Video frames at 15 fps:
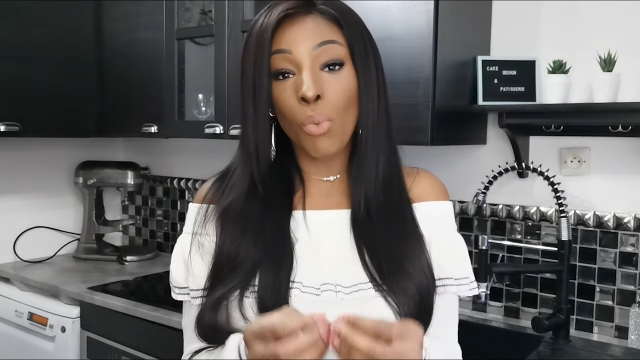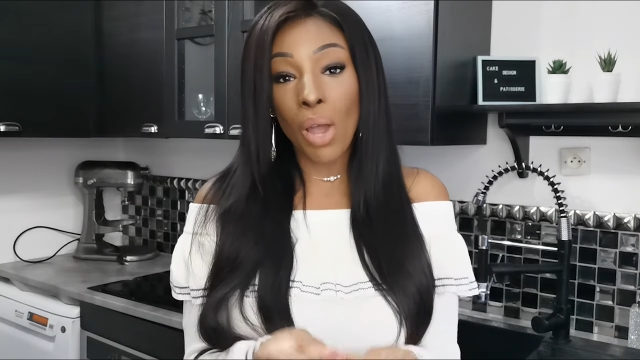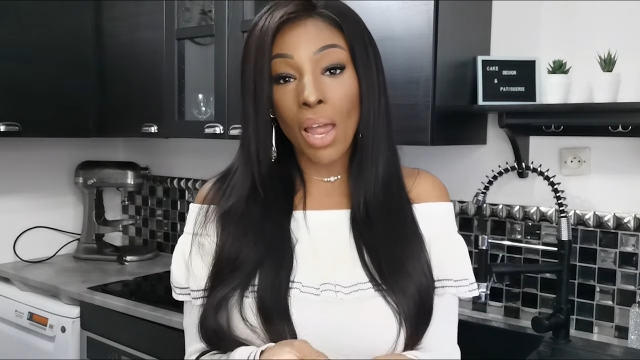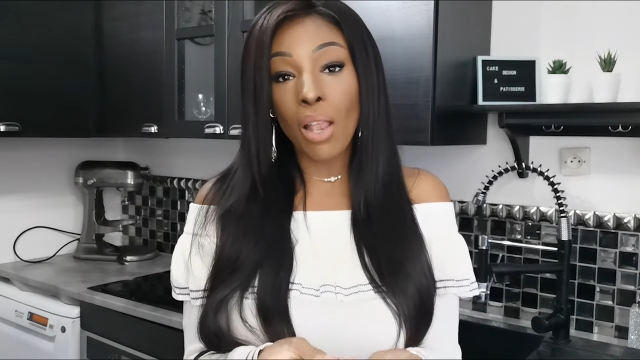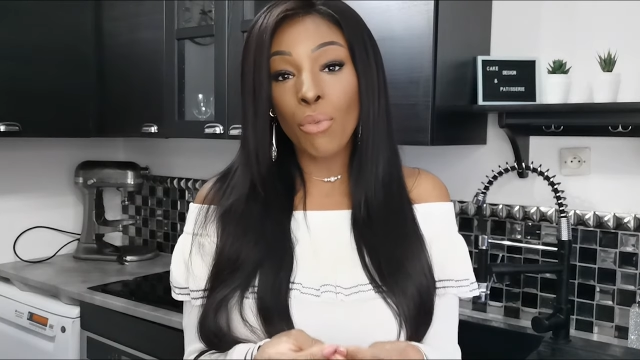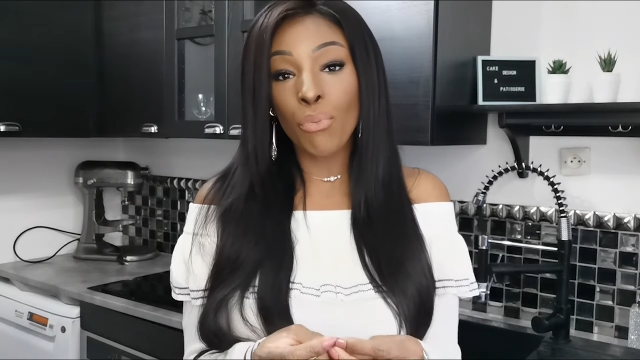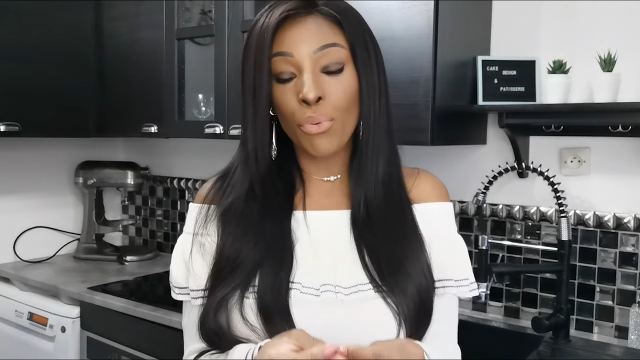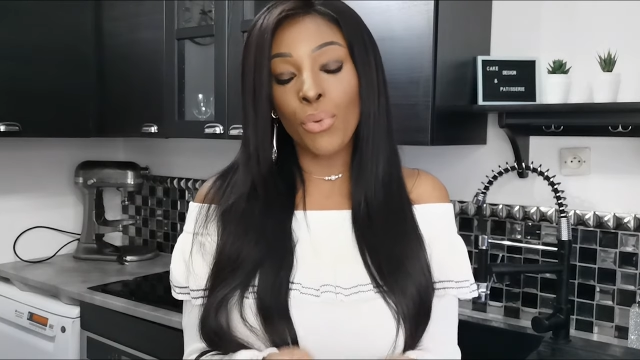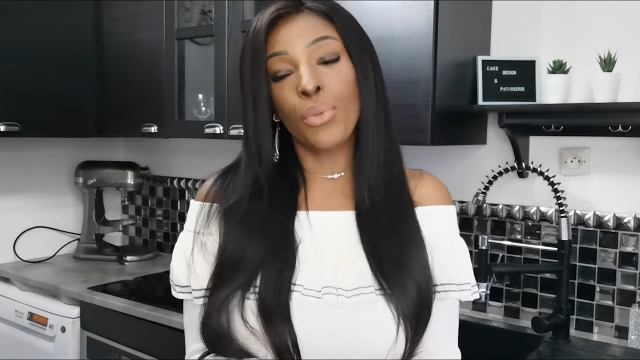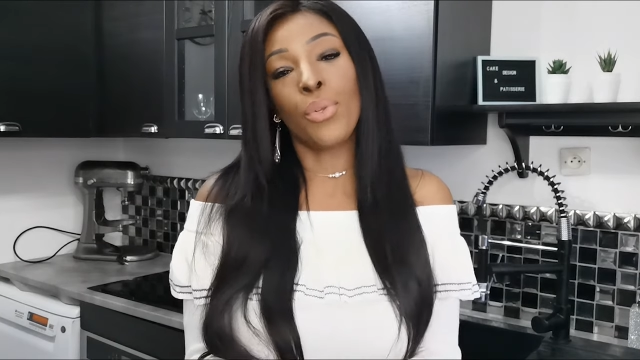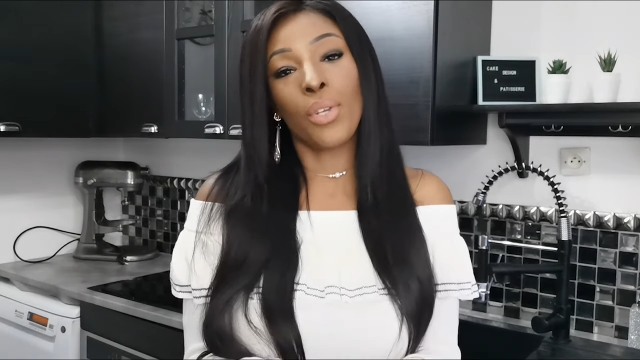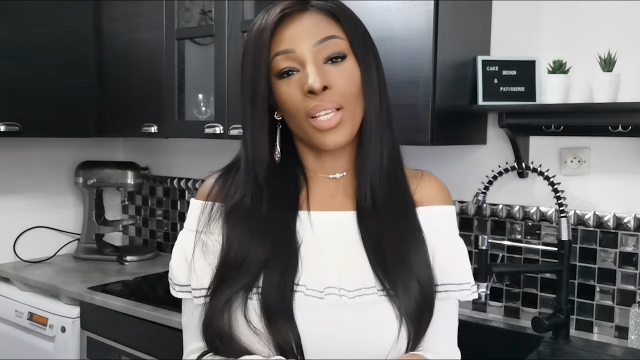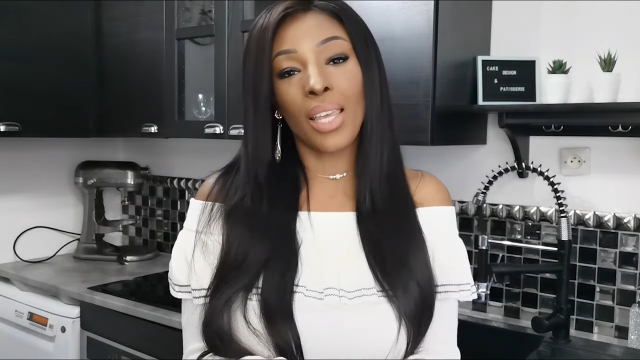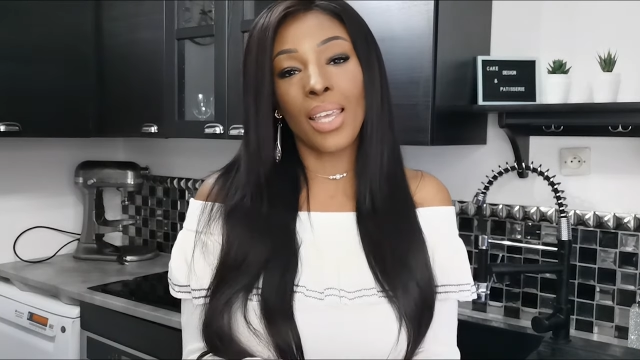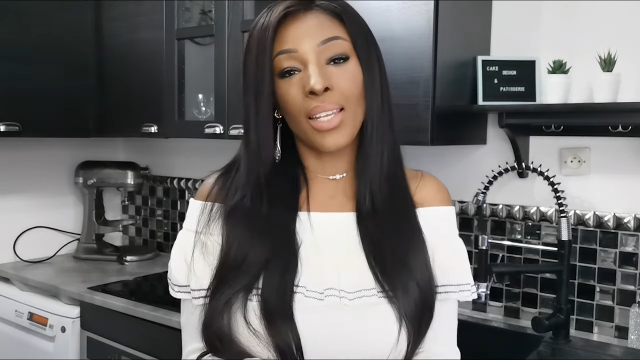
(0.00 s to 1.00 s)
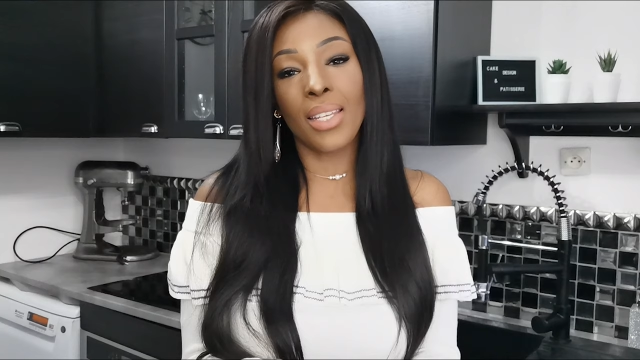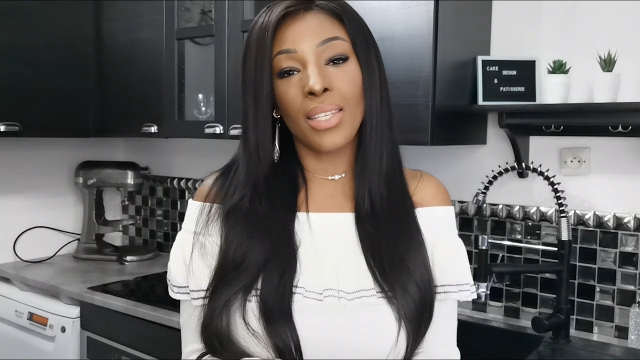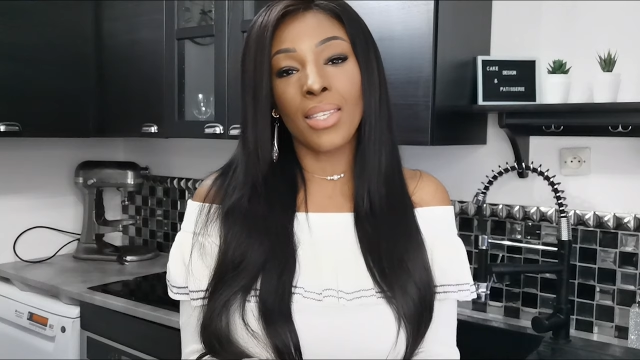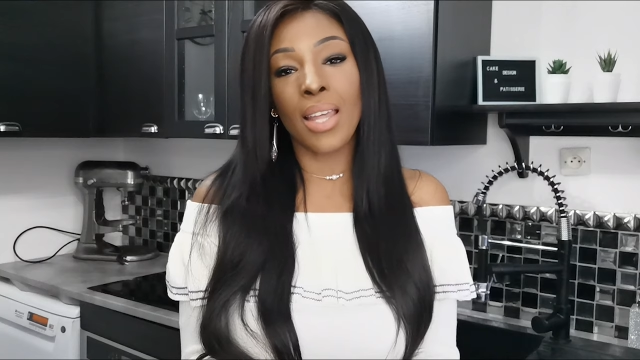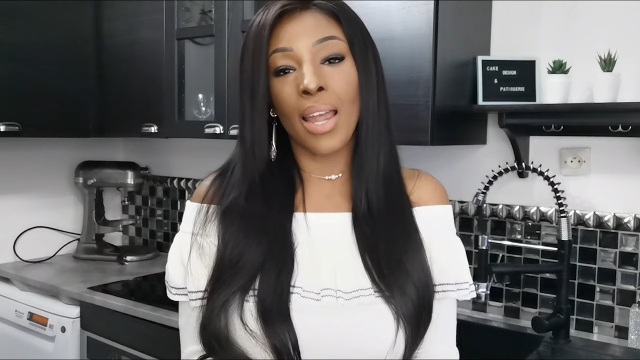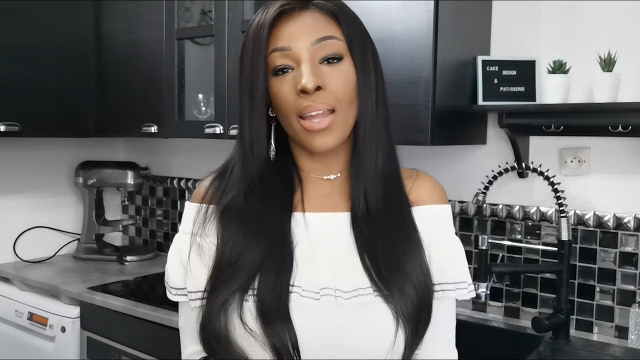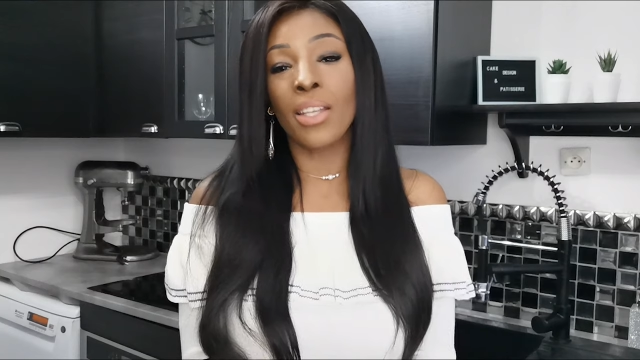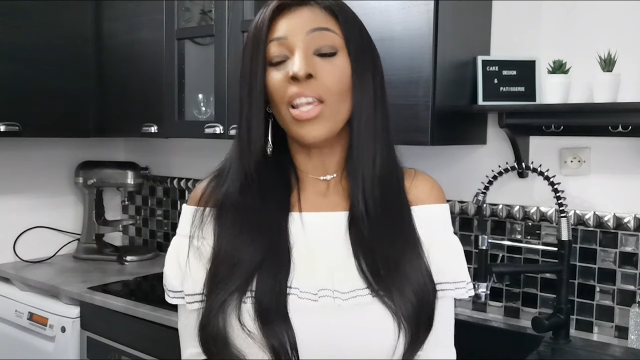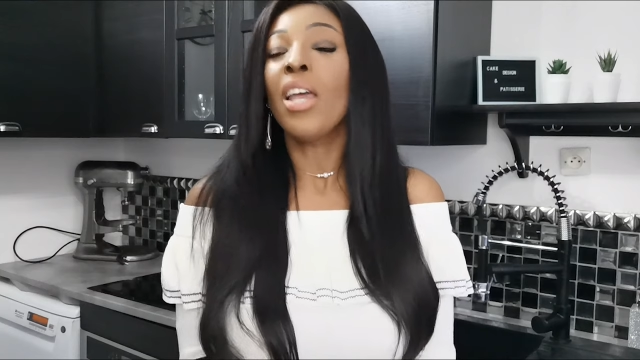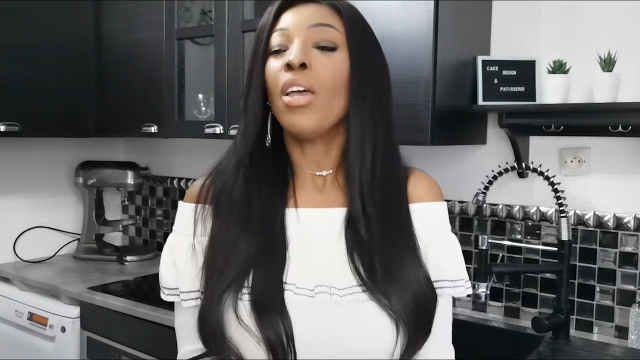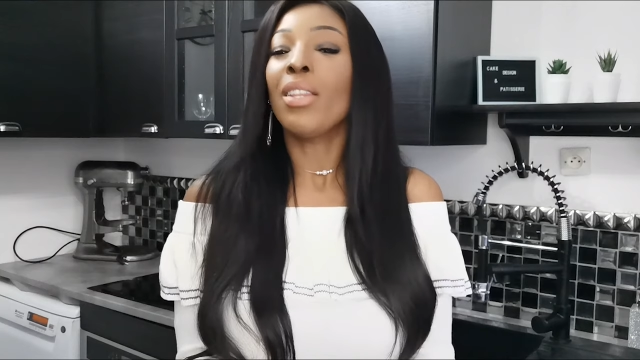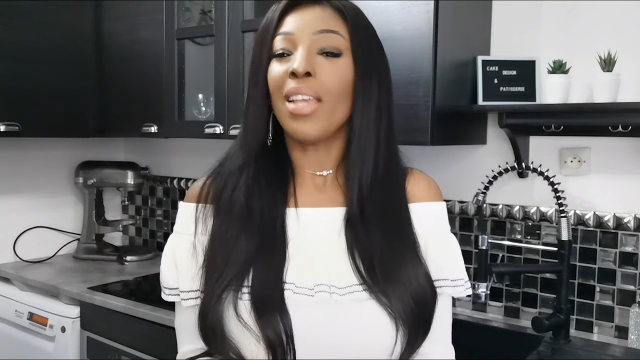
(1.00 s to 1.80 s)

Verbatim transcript: well for the cake design.